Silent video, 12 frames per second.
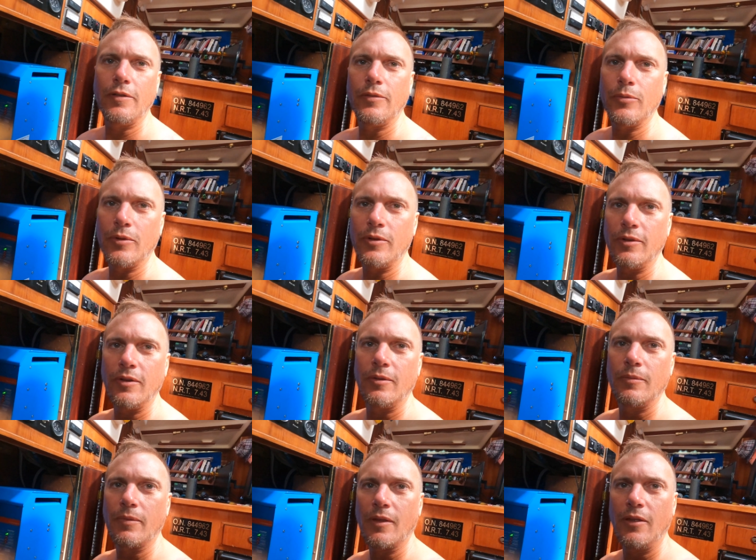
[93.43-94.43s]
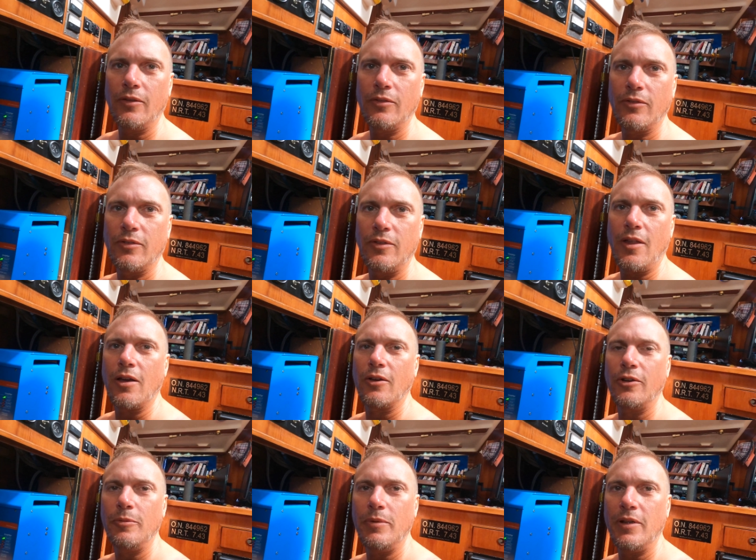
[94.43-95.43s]
everyone. This is not
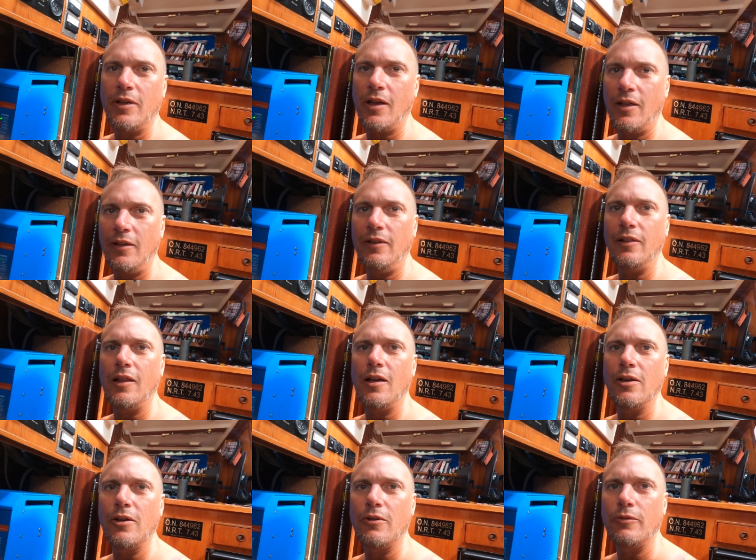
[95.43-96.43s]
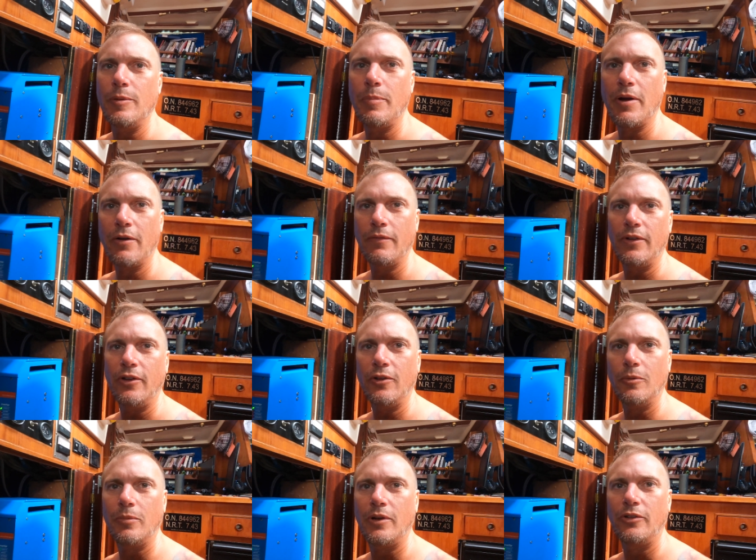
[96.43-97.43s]
going to be a long repair
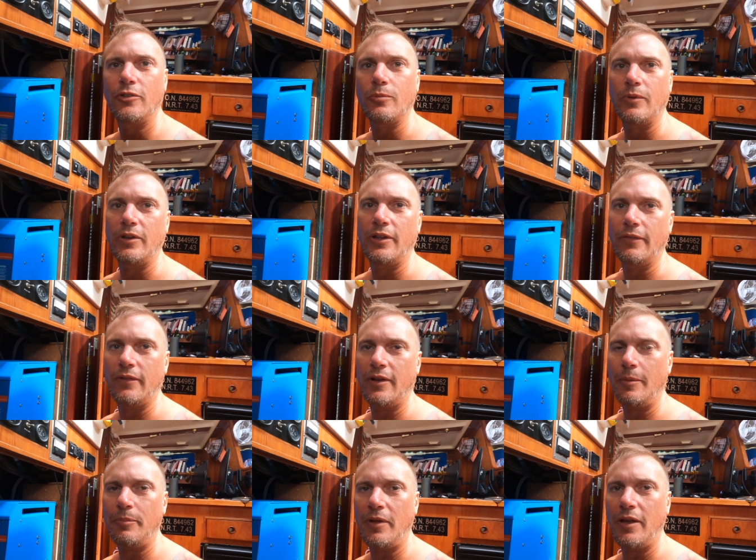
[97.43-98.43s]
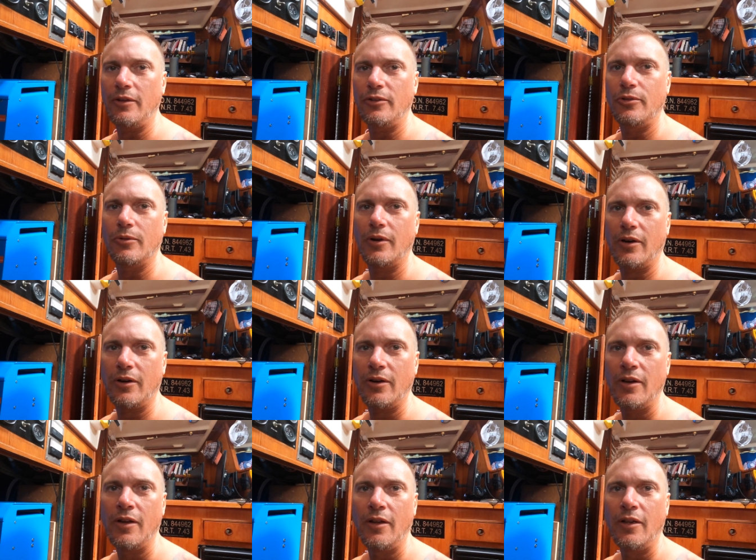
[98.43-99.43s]
video, but I just want to give an update to our
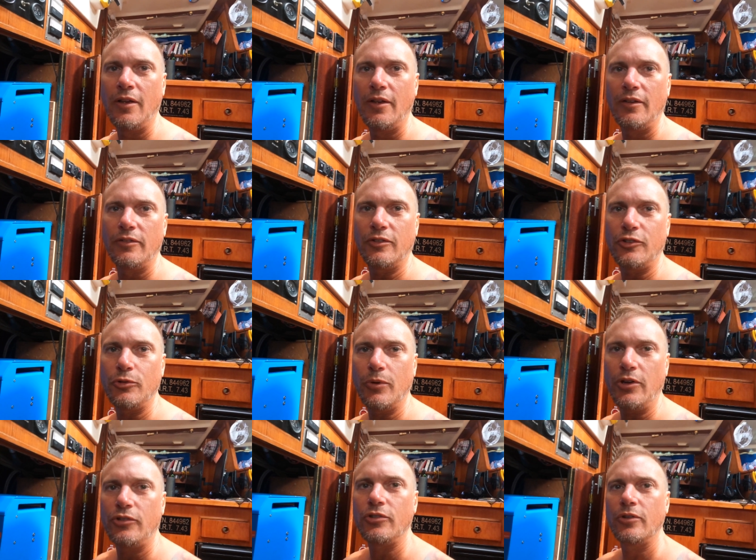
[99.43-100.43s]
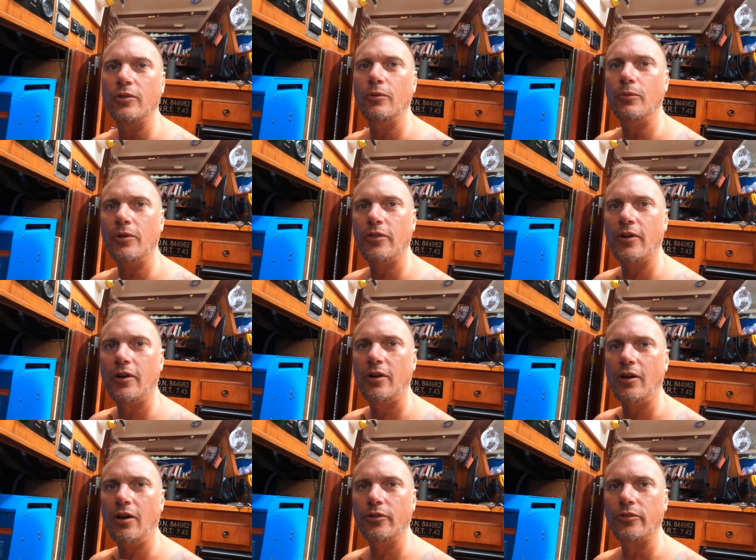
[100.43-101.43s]
situation with
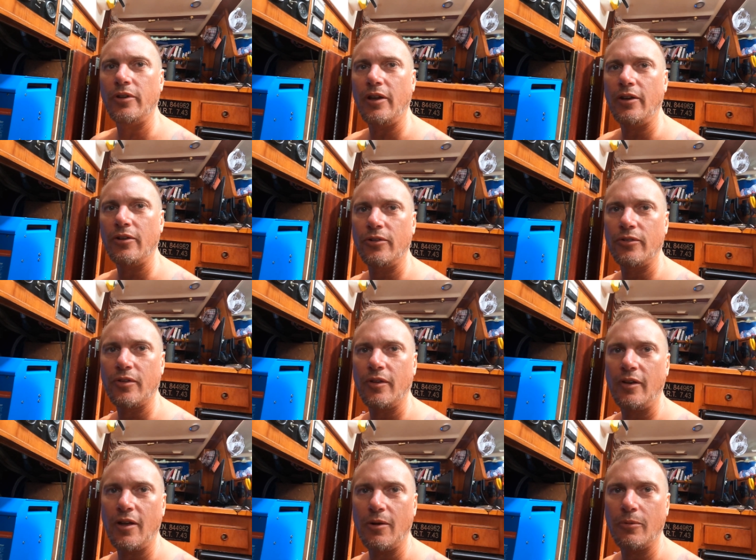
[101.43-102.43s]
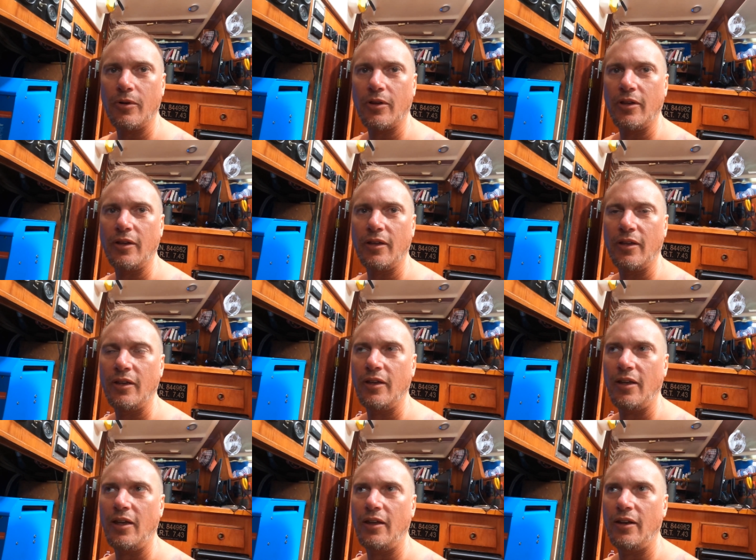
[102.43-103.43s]
our alternators not working
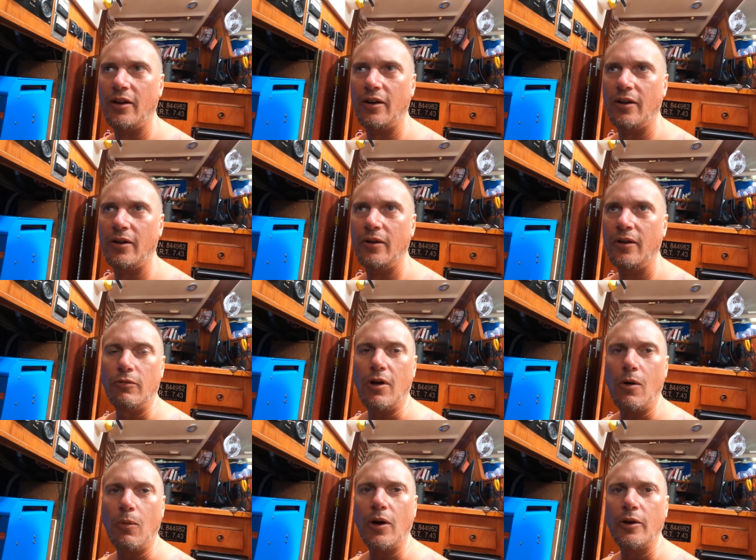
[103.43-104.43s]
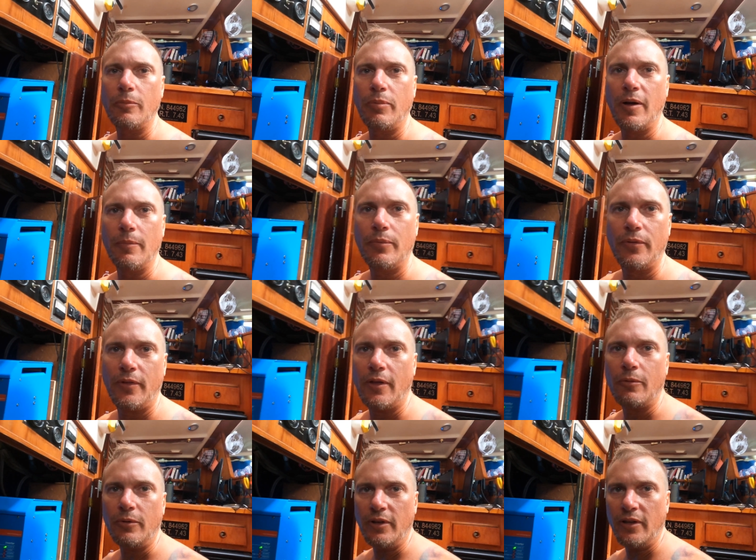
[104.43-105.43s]
and our raw water pump
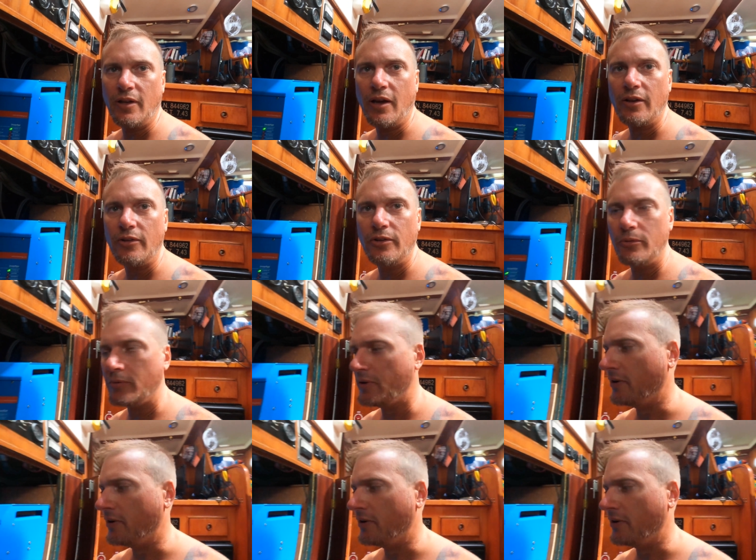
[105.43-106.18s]
that we got a new one